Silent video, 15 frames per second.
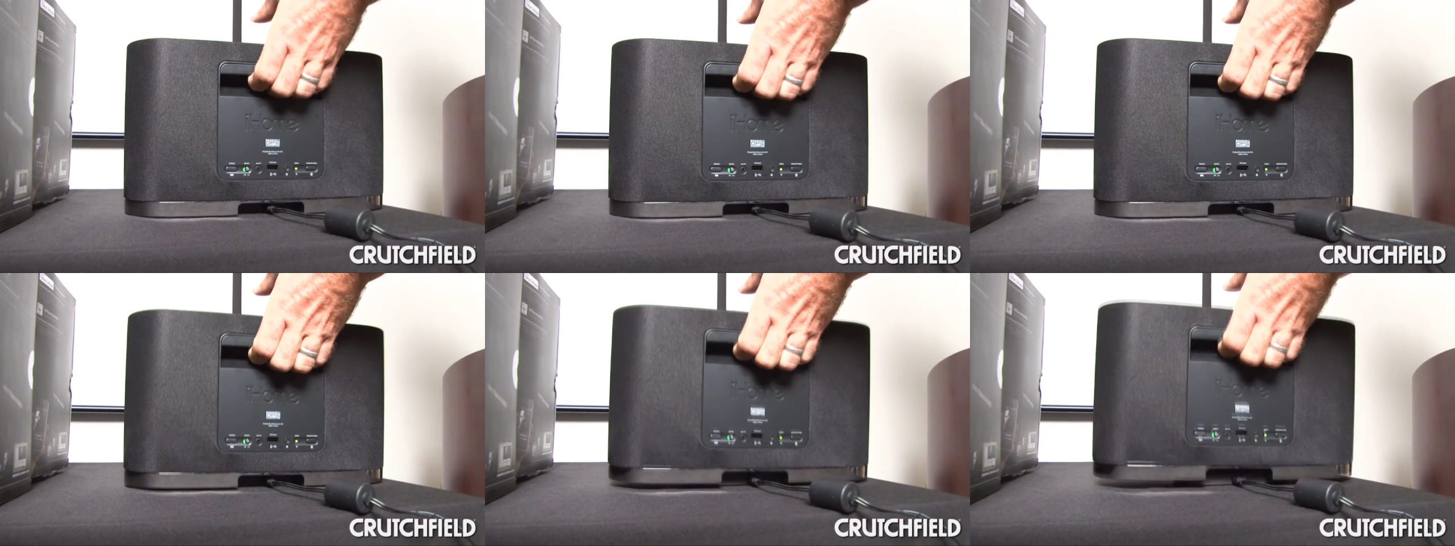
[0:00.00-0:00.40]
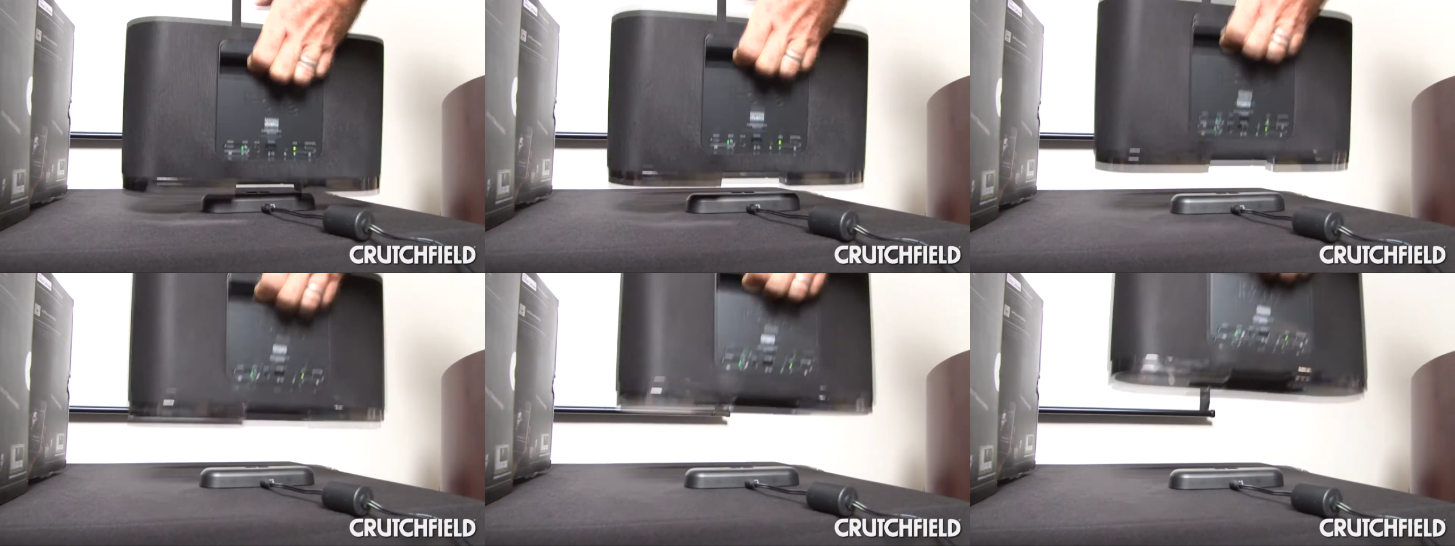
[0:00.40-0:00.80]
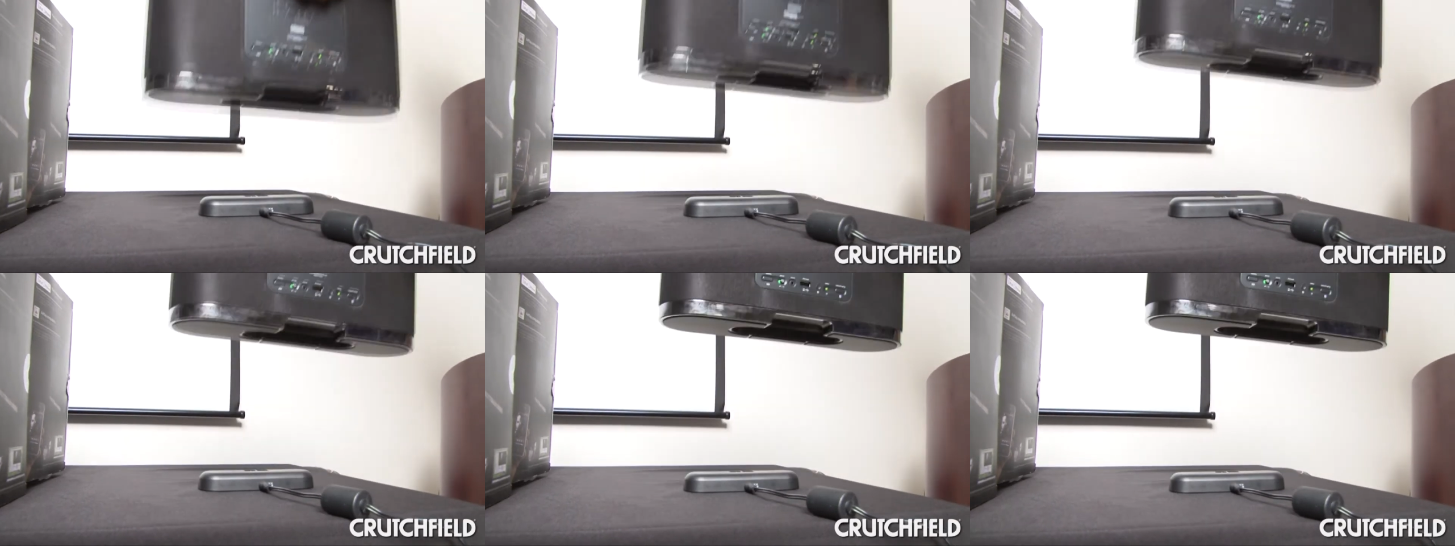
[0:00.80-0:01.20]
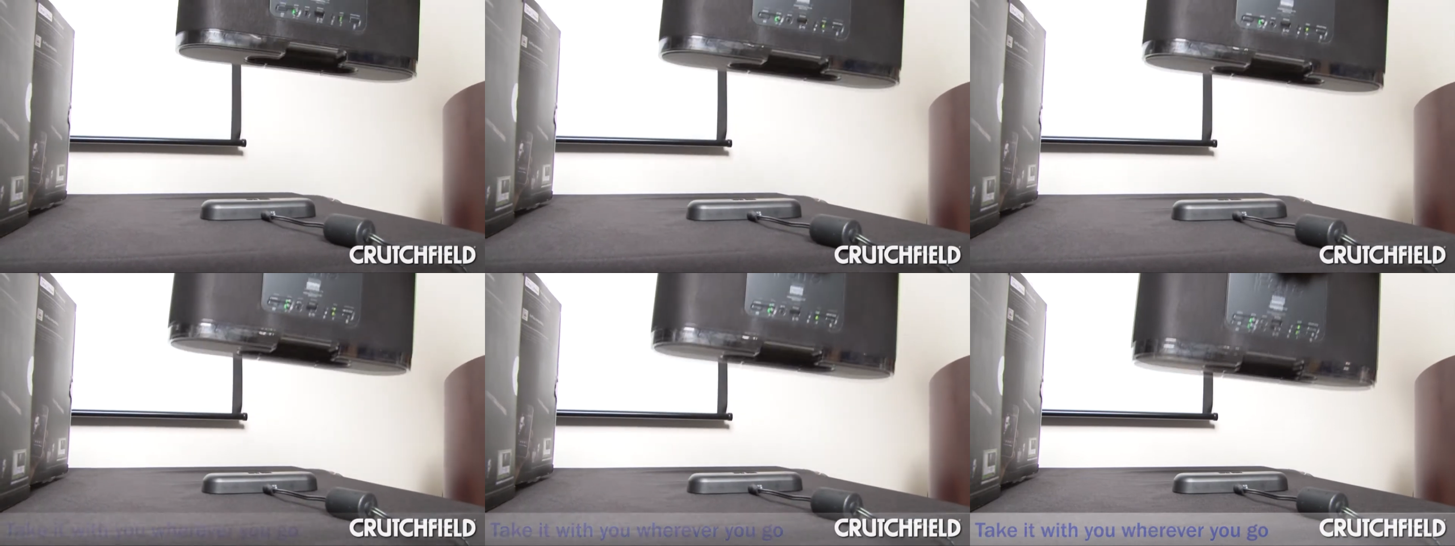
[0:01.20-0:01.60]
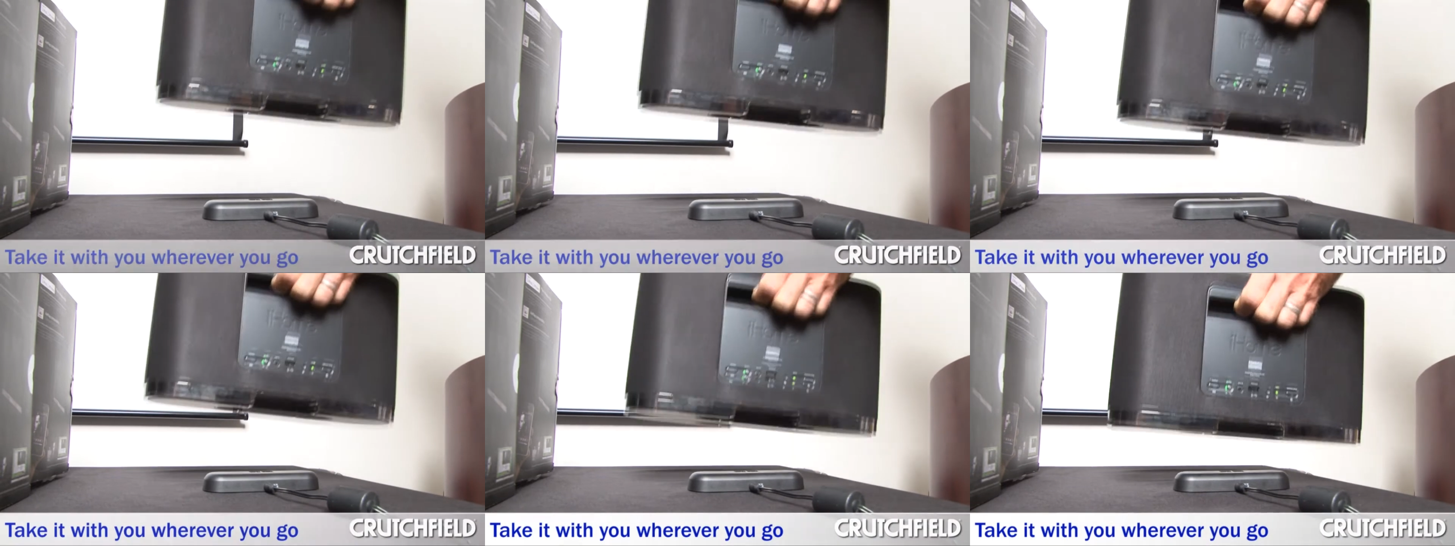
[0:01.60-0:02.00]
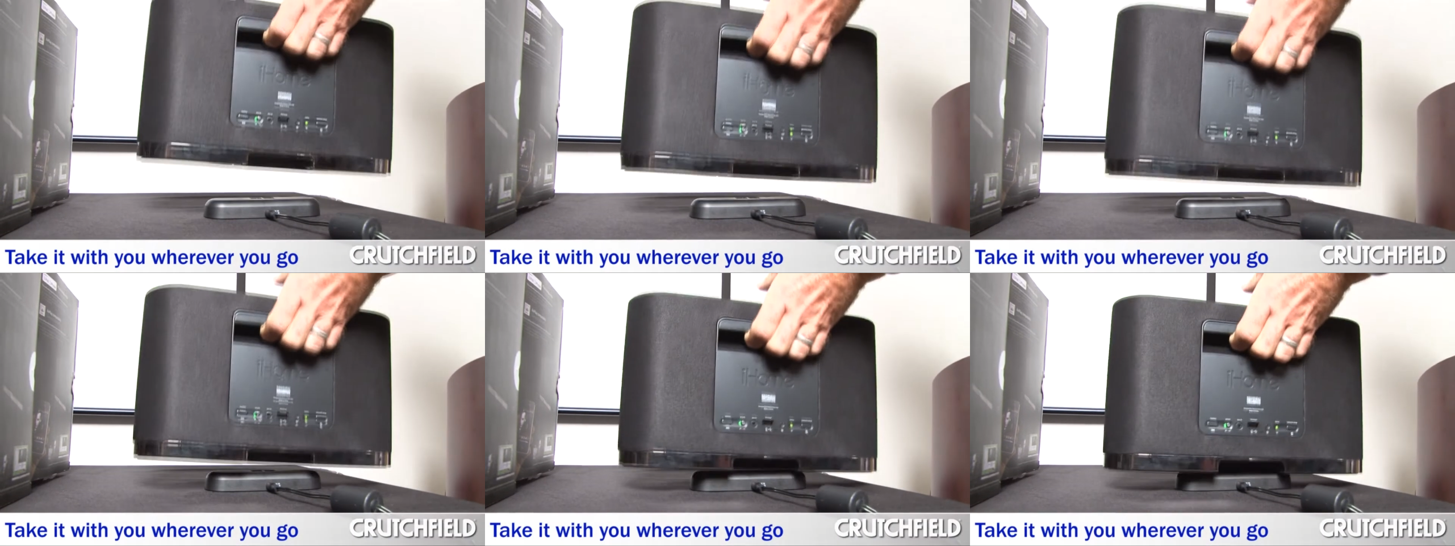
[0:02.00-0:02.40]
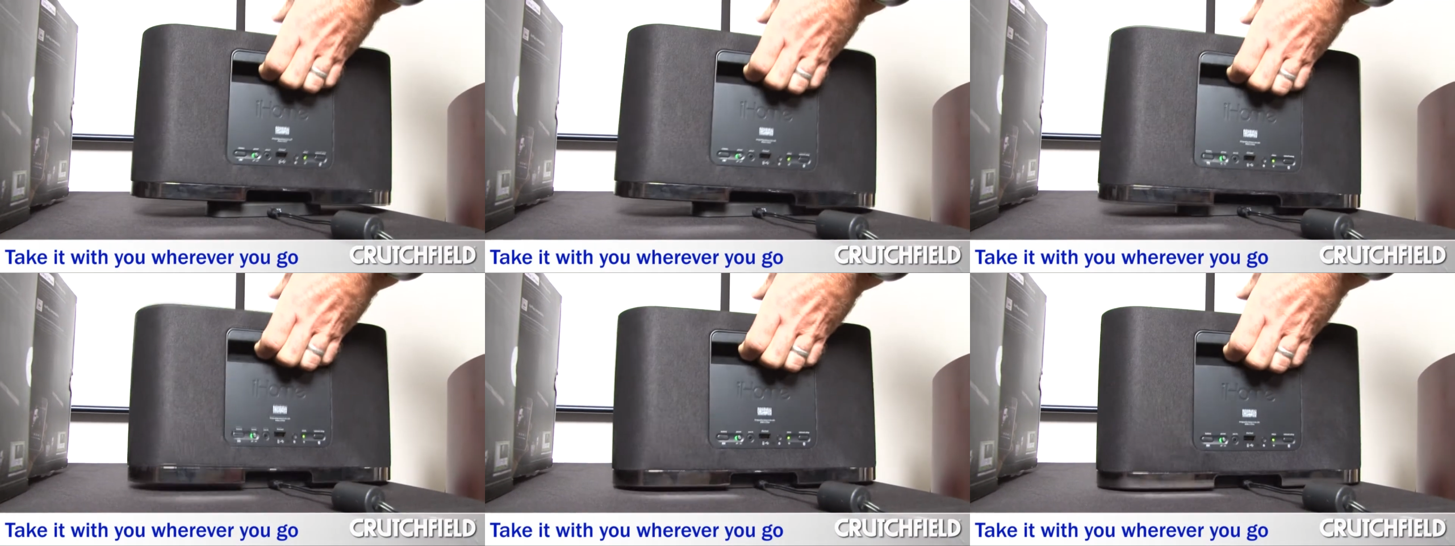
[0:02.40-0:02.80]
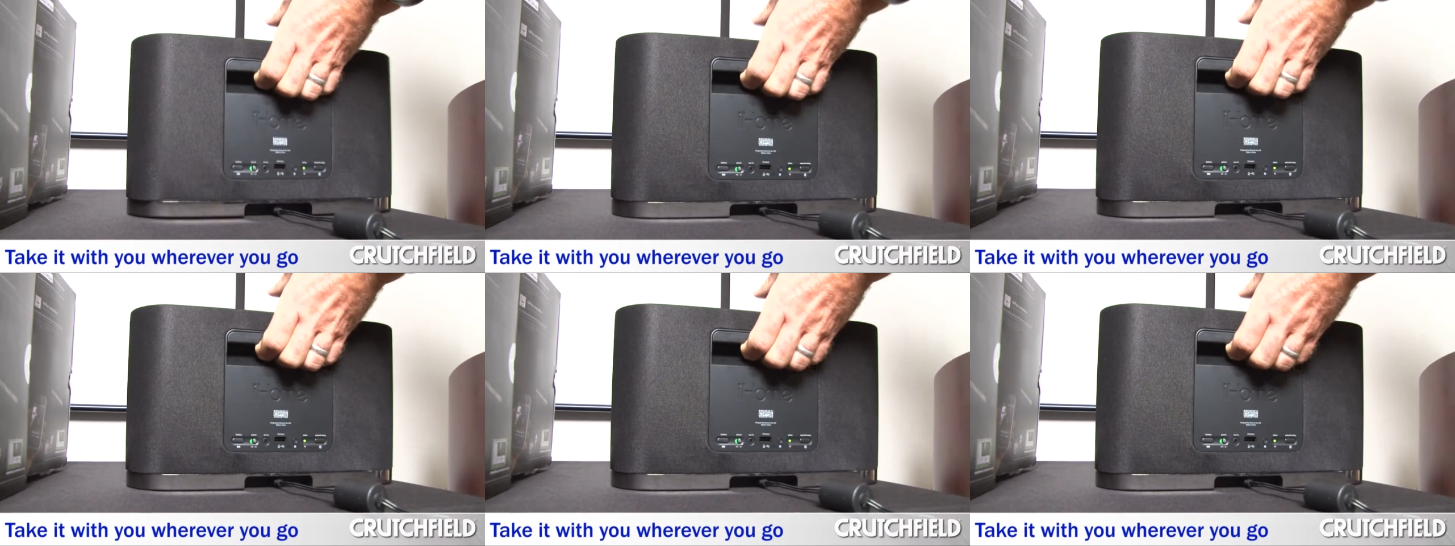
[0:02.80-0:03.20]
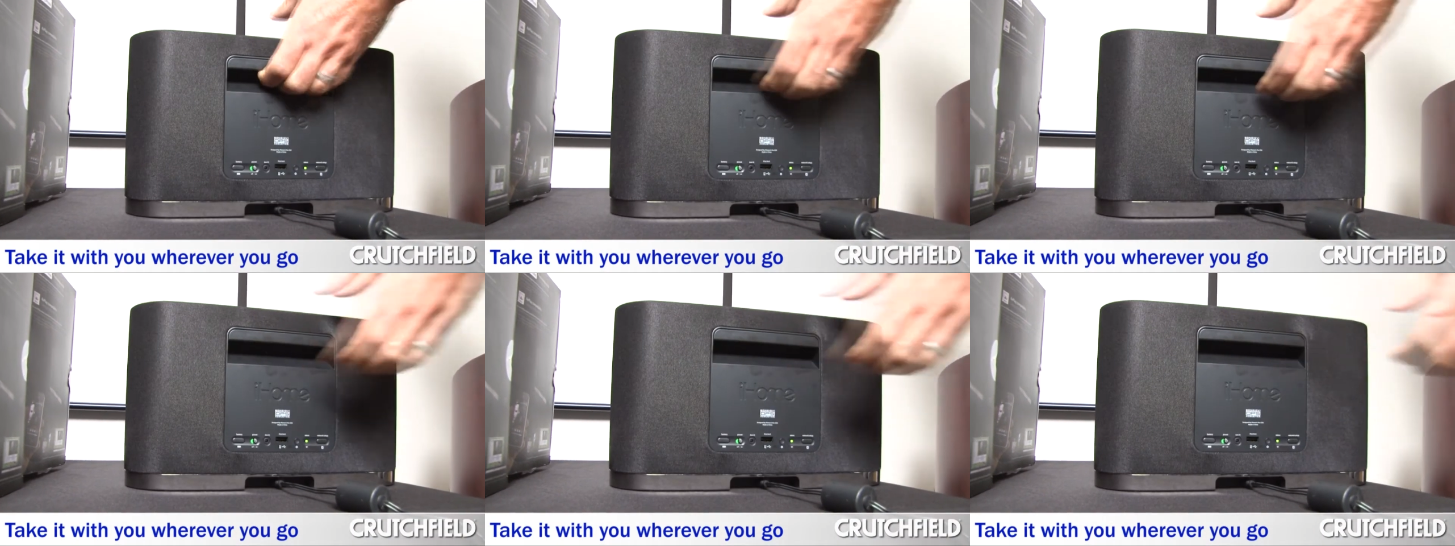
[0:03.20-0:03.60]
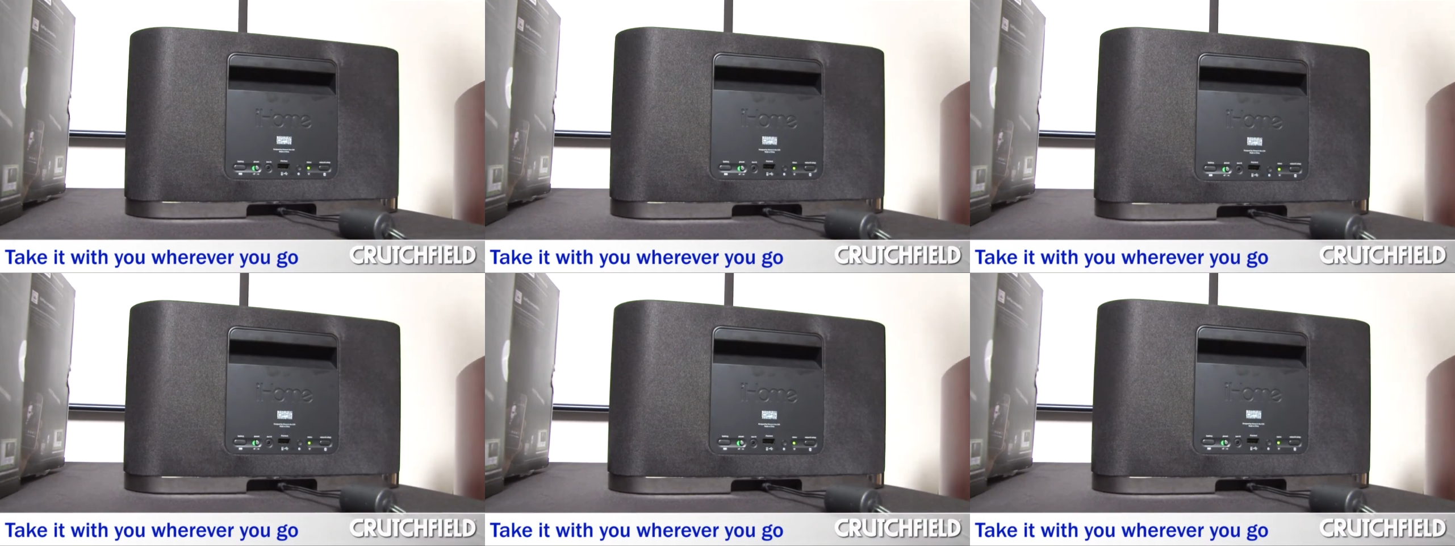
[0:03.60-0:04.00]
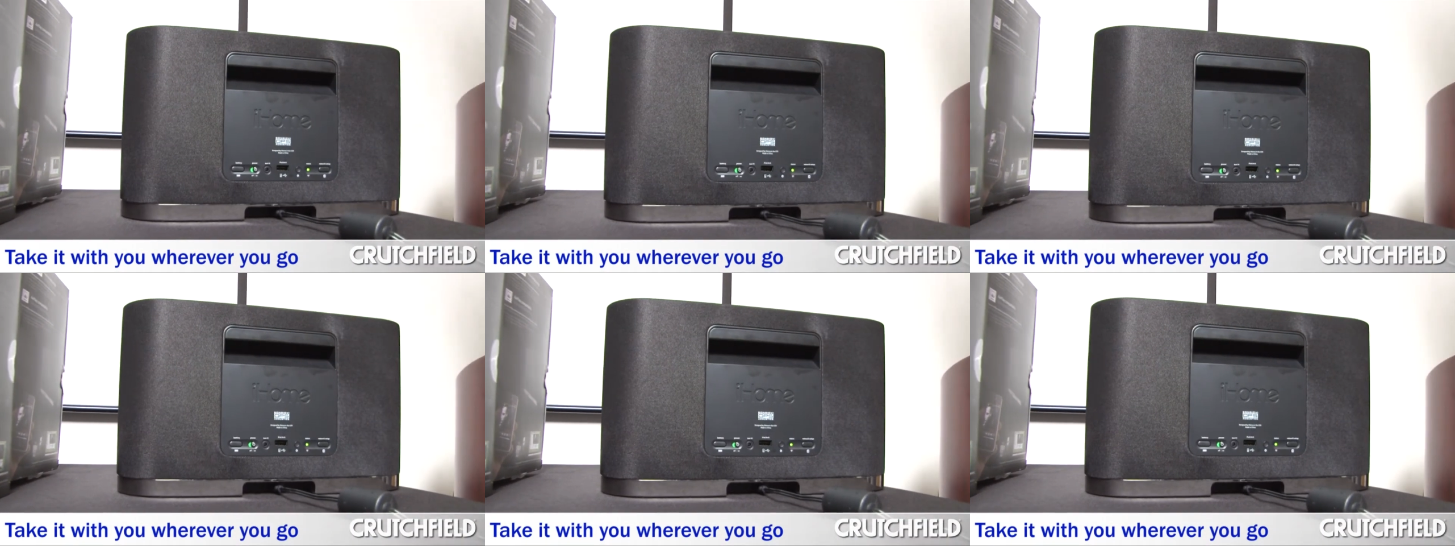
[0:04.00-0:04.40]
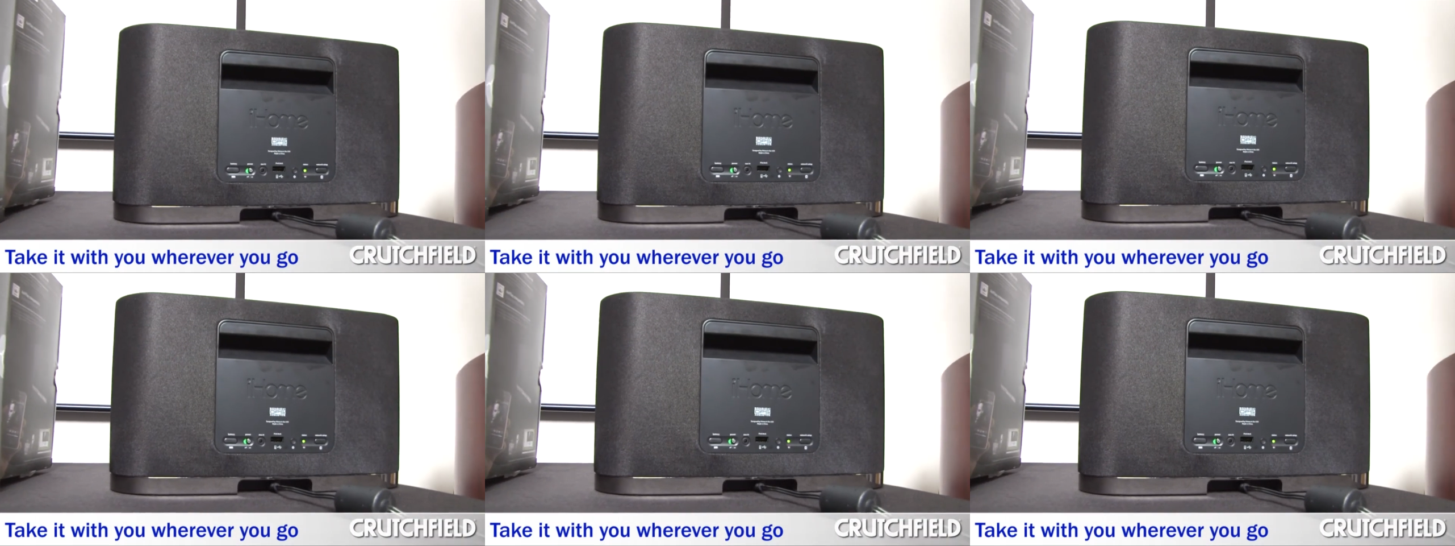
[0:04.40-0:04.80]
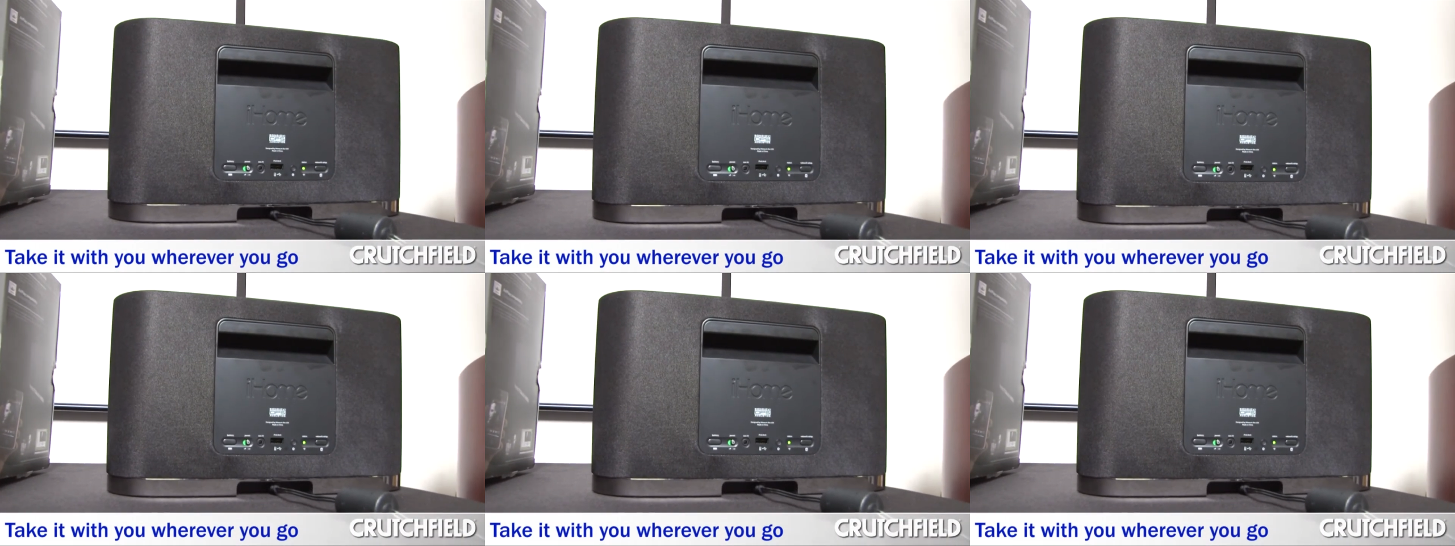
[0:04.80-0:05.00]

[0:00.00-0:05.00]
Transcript: No face is visible, so there are no lips to read.